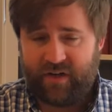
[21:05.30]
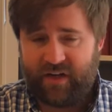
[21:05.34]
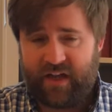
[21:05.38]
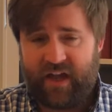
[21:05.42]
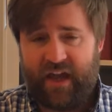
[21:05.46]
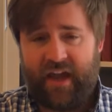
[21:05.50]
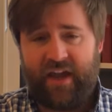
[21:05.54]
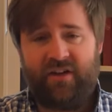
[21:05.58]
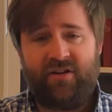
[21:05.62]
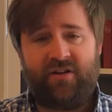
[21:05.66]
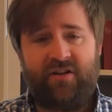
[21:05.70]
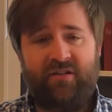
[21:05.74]

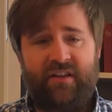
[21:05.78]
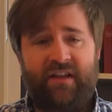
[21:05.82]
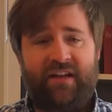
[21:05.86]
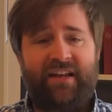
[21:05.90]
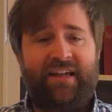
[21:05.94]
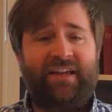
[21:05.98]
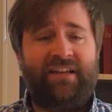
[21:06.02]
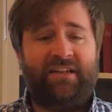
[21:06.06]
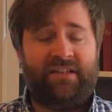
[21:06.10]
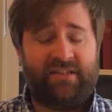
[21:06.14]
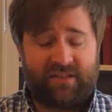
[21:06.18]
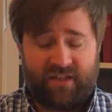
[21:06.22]
indication
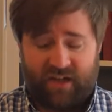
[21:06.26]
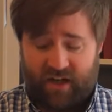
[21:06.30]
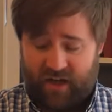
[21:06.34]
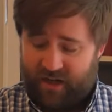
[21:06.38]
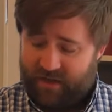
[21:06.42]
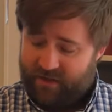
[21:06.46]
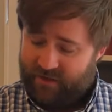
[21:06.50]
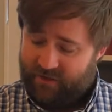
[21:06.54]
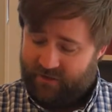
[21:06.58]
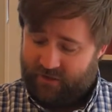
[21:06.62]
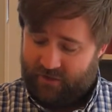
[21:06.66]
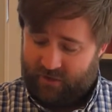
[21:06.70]
that he
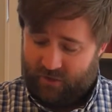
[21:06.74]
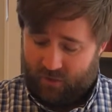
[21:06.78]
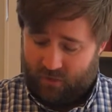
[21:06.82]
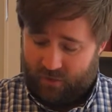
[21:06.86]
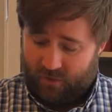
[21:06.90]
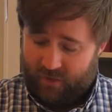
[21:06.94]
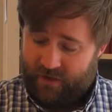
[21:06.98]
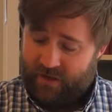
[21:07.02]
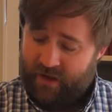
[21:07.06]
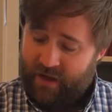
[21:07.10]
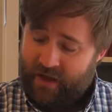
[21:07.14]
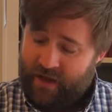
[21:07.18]
sought the
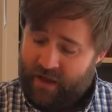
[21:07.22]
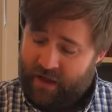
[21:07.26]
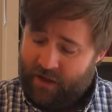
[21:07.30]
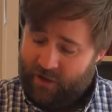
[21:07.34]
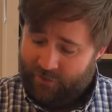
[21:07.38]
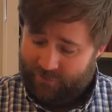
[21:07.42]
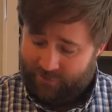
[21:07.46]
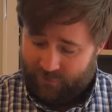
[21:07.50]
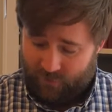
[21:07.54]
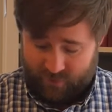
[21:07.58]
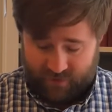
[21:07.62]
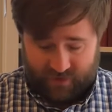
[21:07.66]
Lord
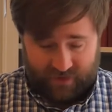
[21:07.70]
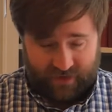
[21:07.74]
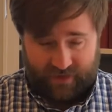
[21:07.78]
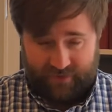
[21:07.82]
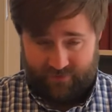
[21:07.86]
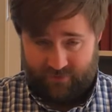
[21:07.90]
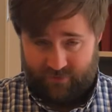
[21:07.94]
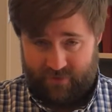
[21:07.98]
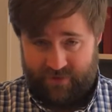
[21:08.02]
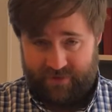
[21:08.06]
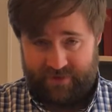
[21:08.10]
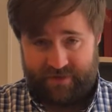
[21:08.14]
for
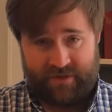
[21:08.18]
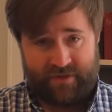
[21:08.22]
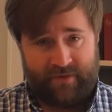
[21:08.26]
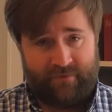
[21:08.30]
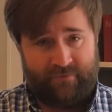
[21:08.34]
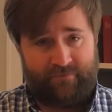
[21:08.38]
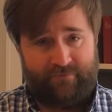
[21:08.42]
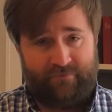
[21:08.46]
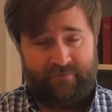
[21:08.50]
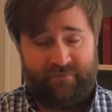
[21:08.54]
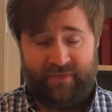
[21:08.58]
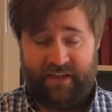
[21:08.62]
deliverance.
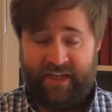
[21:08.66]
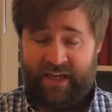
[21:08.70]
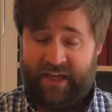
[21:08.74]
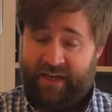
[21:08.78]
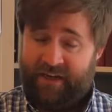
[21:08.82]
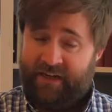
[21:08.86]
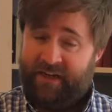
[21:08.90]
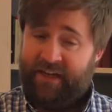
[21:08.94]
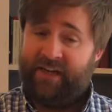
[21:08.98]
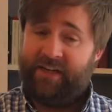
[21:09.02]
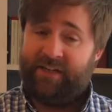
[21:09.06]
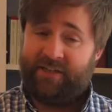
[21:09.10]

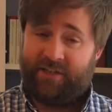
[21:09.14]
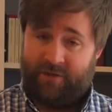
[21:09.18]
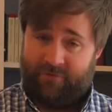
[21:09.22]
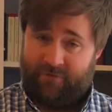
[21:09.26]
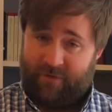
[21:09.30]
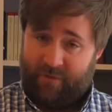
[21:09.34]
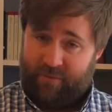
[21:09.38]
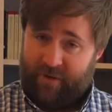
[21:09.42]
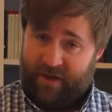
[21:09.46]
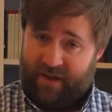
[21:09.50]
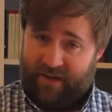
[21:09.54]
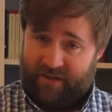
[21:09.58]
He needed to
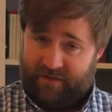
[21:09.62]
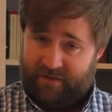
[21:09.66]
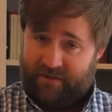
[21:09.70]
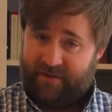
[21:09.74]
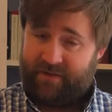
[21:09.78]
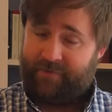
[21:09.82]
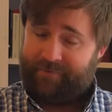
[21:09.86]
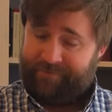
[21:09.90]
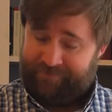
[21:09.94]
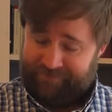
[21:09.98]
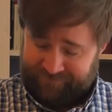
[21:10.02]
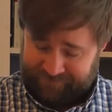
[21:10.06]

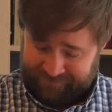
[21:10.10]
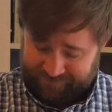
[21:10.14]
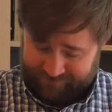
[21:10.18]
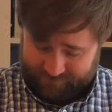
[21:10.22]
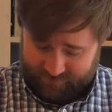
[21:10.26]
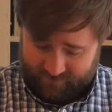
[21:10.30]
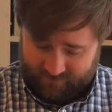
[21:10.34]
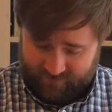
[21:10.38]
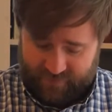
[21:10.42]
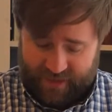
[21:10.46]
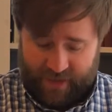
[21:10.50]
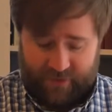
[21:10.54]
repent.
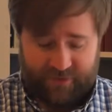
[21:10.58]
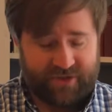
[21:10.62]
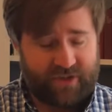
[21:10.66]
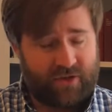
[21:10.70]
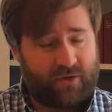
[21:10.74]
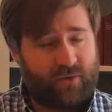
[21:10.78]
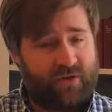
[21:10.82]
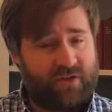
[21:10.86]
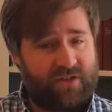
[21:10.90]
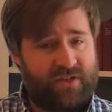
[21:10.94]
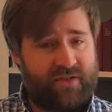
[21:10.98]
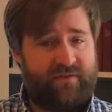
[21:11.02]
That was the
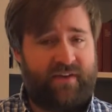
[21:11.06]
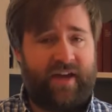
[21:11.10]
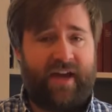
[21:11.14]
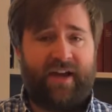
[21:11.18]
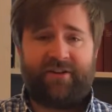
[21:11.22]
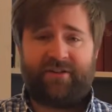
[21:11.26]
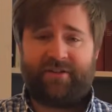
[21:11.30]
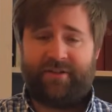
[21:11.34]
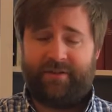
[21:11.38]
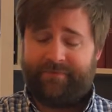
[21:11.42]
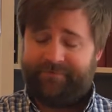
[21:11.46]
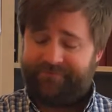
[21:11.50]
course of
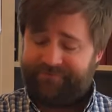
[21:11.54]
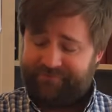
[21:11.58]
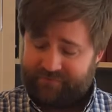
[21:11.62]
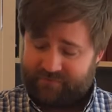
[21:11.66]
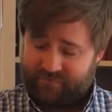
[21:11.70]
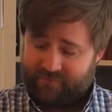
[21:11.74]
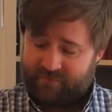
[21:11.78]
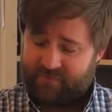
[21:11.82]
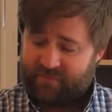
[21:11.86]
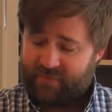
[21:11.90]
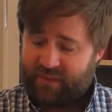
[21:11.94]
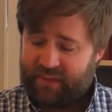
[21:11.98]
action
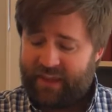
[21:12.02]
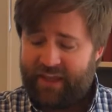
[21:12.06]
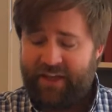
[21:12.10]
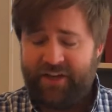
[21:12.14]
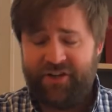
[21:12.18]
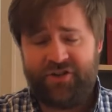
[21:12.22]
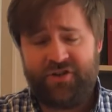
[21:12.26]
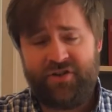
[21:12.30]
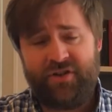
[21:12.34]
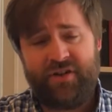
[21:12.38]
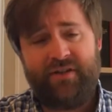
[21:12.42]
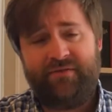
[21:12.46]

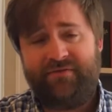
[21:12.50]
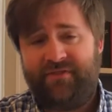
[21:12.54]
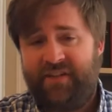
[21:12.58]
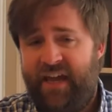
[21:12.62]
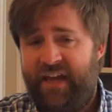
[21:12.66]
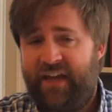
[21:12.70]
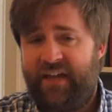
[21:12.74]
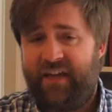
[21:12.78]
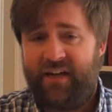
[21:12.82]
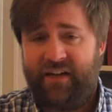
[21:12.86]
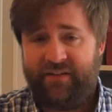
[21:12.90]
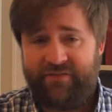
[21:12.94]
he should have
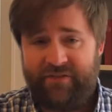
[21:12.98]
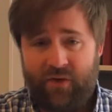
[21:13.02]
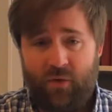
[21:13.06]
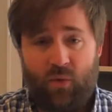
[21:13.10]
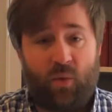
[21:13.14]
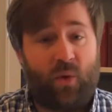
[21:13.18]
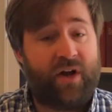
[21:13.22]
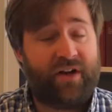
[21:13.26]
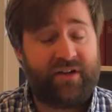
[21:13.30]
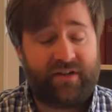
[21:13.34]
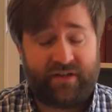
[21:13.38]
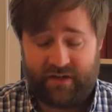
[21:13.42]
taken if he
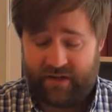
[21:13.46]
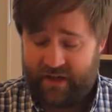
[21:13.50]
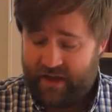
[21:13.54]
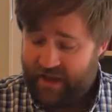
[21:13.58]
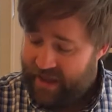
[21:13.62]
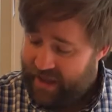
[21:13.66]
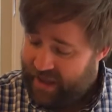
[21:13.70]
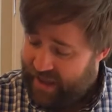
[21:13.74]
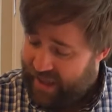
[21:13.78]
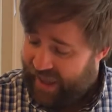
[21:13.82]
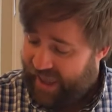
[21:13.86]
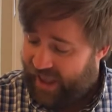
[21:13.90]
wanted
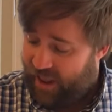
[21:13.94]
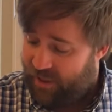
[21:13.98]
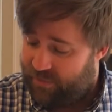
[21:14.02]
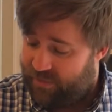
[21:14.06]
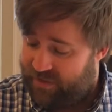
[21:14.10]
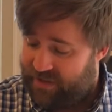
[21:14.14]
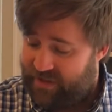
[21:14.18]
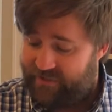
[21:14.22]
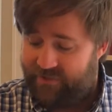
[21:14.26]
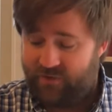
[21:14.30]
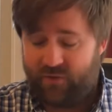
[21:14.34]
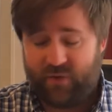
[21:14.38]

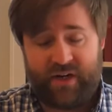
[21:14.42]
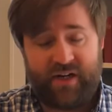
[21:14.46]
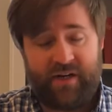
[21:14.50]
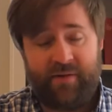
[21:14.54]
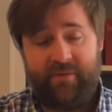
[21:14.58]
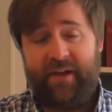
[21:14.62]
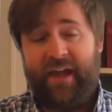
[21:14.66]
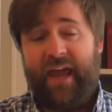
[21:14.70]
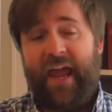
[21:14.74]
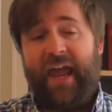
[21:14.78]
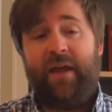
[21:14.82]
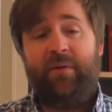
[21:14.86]
help and he wanted
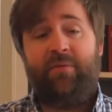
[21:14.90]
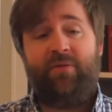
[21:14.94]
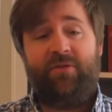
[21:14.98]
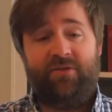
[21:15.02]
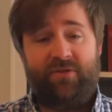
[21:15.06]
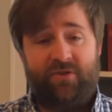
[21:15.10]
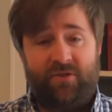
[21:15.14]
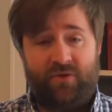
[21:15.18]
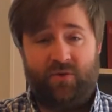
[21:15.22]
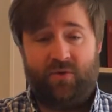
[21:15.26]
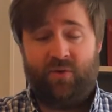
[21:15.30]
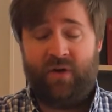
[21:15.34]
to be able
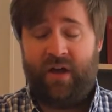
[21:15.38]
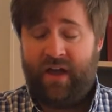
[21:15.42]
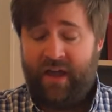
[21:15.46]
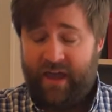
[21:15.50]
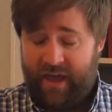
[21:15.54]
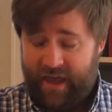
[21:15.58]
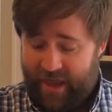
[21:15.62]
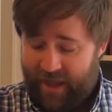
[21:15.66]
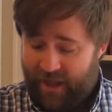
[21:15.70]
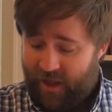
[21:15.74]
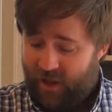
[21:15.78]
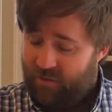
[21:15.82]
to
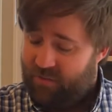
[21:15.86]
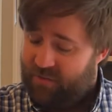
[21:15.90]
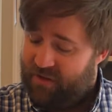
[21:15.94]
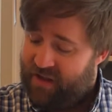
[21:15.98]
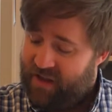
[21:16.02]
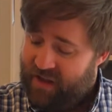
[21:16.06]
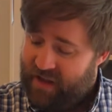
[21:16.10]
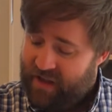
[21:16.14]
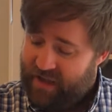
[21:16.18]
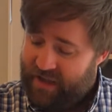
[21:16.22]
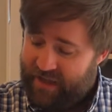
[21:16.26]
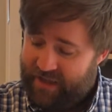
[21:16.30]
help
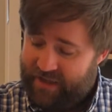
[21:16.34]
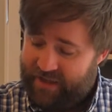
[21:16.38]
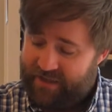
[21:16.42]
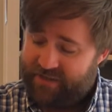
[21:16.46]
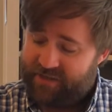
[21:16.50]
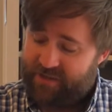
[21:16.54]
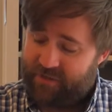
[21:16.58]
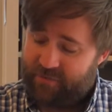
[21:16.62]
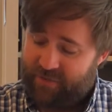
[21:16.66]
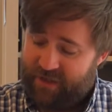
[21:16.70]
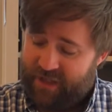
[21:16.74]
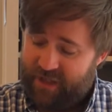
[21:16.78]

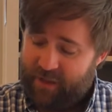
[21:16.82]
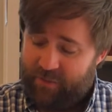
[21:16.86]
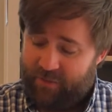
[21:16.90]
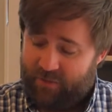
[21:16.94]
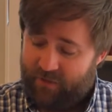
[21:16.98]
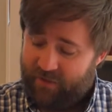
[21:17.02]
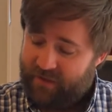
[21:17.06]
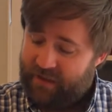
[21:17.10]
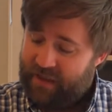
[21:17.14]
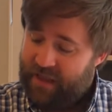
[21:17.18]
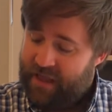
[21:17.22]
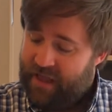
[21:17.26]
his
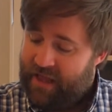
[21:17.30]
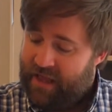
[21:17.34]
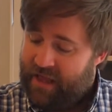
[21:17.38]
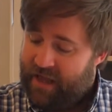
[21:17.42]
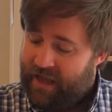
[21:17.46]
people.